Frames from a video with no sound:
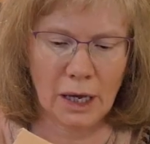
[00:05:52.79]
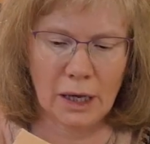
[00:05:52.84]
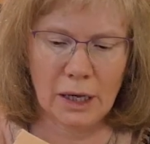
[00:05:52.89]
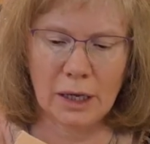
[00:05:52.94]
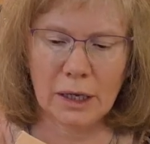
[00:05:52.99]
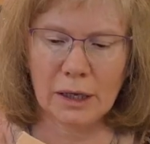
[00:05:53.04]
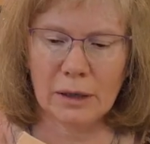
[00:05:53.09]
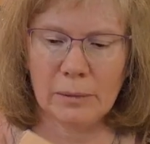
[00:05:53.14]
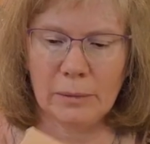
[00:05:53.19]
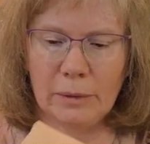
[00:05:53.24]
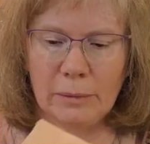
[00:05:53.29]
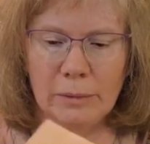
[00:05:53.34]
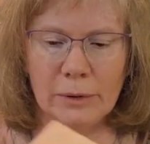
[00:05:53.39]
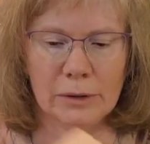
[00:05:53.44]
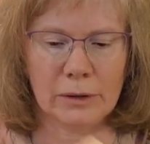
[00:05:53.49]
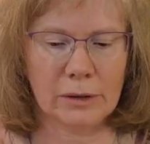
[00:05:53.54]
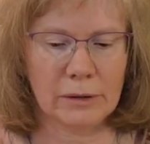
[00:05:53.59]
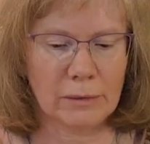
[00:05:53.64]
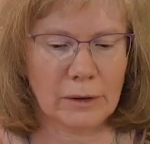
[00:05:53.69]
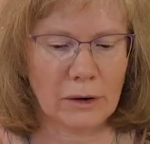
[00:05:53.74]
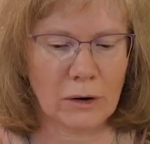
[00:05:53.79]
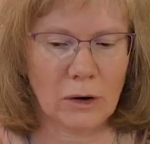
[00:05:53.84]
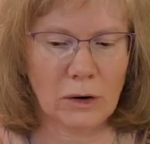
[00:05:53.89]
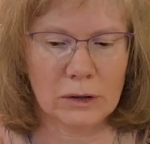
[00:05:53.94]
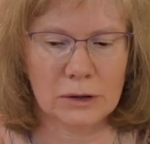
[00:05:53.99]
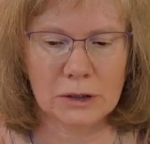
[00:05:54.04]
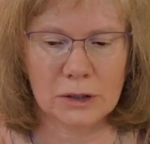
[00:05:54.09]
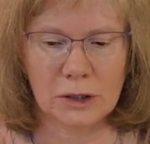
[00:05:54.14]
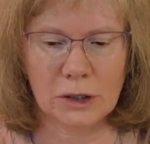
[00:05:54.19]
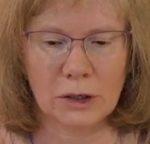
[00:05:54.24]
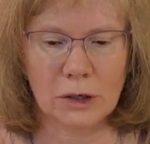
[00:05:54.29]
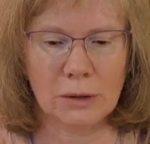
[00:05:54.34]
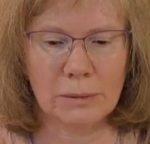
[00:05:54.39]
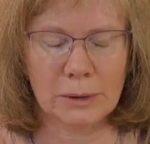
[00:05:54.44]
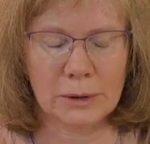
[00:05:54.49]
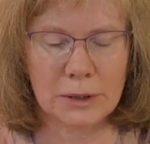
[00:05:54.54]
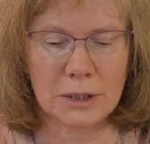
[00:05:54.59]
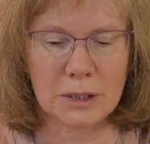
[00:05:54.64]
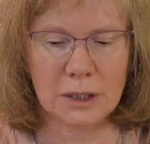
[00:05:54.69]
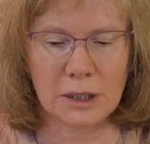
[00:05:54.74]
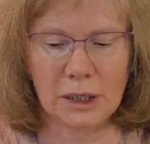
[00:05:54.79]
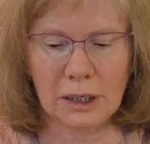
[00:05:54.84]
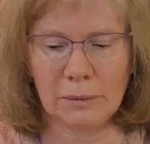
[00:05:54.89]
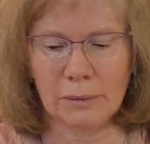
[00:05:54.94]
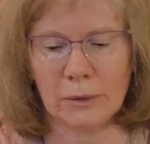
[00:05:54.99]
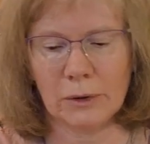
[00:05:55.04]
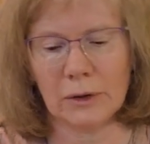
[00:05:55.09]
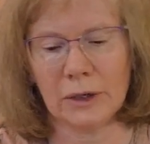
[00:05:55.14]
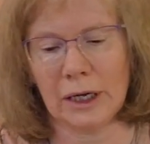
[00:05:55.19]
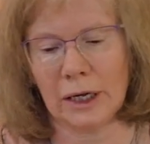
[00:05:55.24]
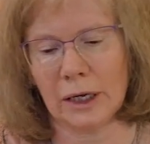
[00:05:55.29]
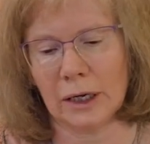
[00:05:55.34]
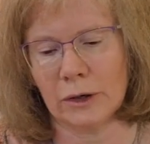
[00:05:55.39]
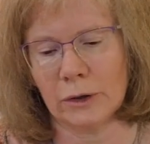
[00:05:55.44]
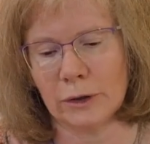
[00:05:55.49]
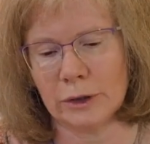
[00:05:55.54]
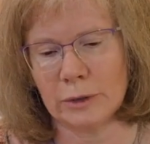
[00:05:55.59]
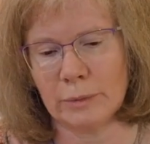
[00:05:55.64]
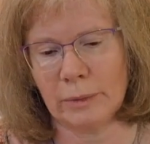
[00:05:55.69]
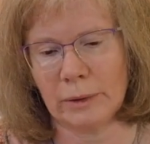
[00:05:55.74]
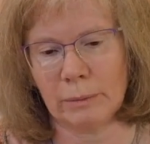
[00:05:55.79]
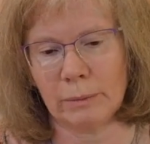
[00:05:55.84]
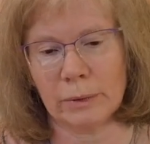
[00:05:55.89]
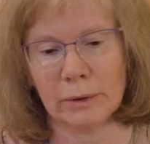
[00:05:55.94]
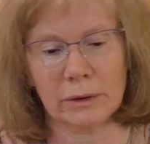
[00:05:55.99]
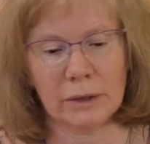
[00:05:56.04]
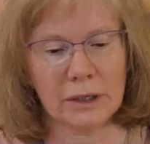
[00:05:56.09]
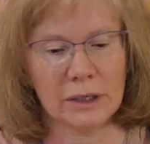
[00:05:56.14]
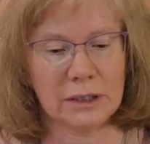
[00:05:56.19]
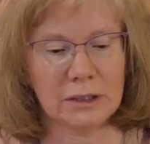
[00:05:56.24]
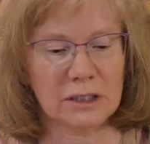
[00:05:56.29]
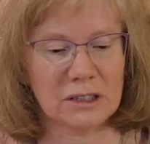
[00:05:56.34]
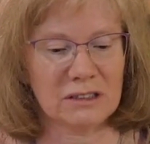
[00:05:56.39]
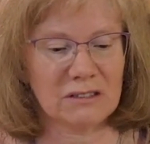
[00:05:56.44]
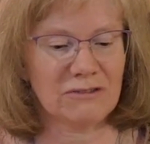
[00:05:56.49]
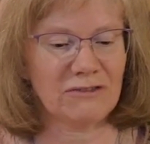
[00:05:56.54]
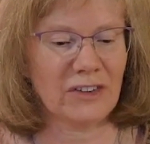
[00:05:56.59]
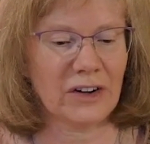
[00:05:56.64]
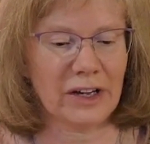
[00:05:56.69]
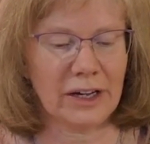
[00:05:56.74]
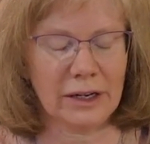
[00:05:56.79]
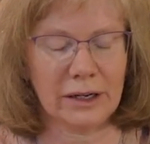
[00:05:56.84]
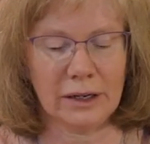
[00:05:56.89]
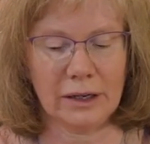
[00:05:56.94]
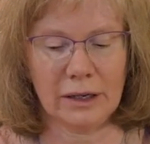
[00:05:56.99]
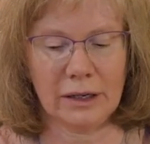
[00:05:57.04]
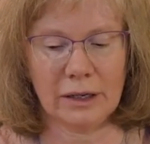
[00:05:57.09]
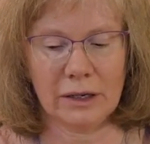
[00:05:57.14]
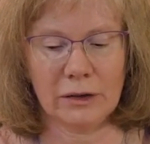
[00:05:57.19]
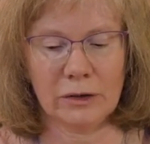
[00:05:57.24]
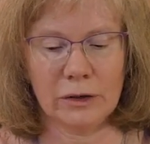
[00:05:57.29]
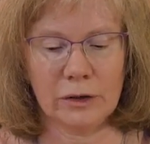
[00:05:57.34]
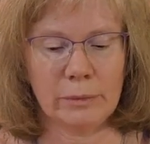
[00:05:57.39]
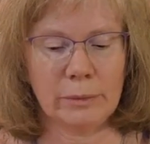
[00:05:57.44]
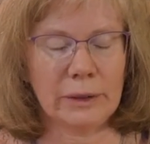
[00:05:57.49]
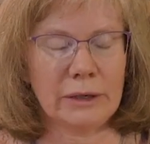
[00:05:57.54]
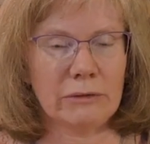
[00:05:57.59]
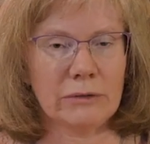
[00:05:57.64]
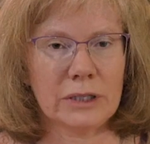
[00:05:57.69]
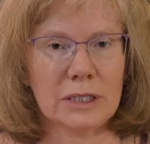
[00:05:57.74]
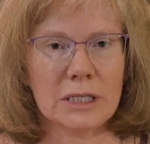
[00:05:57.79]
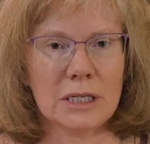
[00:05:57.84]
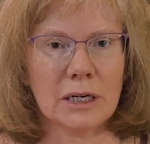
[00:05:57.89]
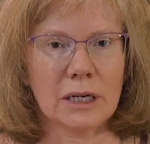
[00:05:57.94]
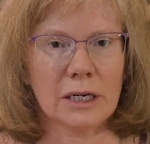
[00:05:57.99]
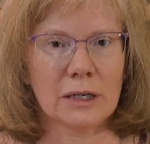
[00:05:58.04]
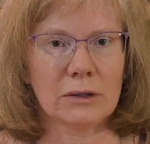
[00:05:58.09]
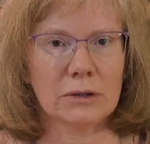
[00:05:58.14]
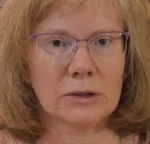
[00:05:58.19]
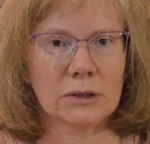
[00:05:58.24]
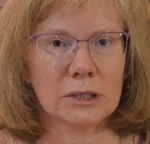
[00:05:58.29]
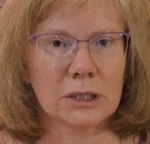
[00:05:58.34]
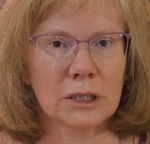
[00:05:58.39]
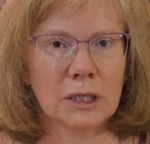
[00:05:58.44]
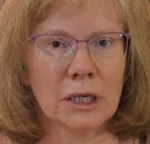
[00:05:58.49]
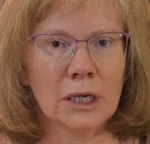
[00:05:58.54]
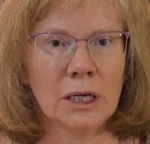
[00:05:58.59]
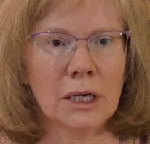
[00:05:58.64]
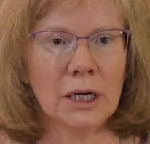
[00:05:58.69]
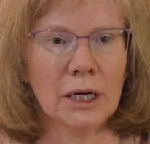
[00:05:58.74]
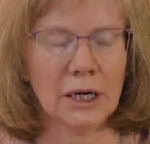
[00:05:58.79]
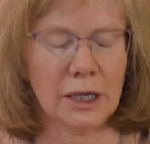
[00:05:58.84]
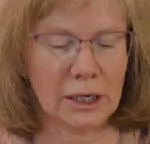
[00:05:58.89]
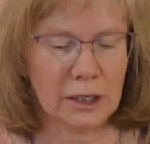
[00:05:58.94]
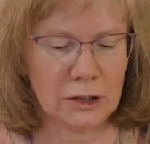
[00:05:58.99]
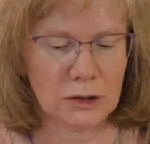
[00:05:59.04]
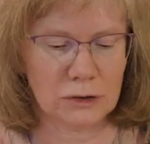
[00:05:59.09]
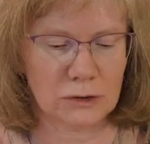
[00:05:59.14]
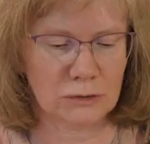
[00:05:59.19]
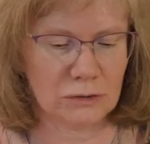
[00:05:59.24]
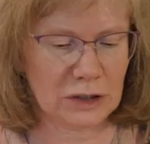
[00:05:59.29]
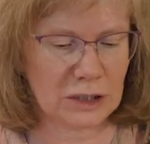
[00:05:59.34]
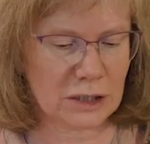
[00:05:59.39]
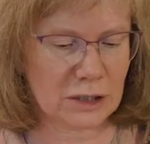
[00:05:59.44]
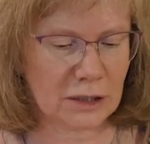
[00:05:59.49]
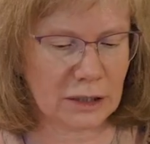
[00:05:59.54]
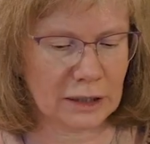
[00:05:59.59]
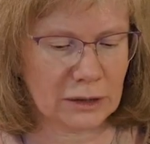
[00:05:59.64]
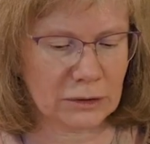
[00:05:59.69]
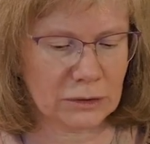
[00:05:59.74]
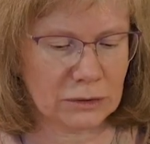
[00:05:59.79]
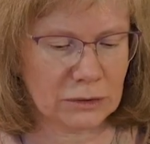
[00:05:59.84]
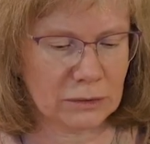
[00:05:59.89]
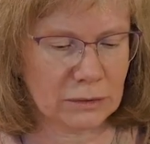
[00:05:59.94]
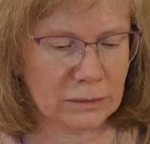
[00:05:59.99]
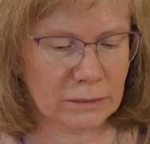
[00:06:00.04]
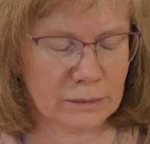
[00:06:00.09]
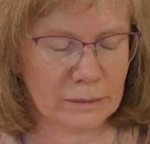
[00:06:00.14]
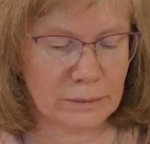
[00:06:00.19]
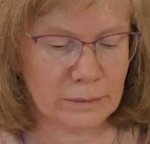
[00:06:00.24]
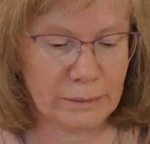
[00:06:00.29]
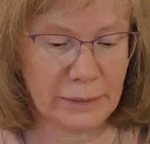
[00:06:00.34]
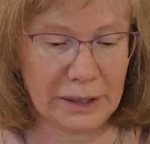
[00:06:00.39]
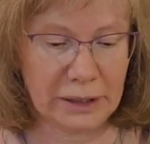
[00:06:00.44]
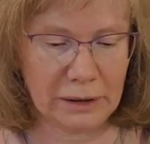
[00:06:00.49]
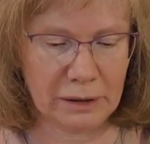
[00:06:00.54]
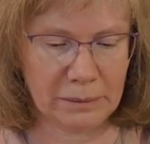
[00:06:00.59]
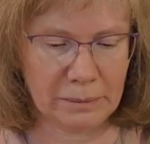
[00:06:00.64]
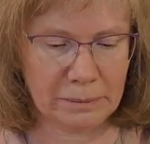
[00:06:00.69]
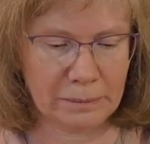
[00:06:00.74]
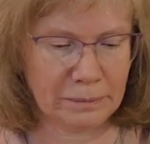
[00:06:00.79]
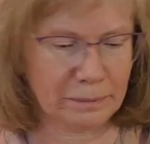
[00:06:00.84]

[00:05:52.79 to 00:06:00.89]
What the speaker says: it can be put onto the compost heap, it could be put into the fire, it could be recycled in your recycle bin.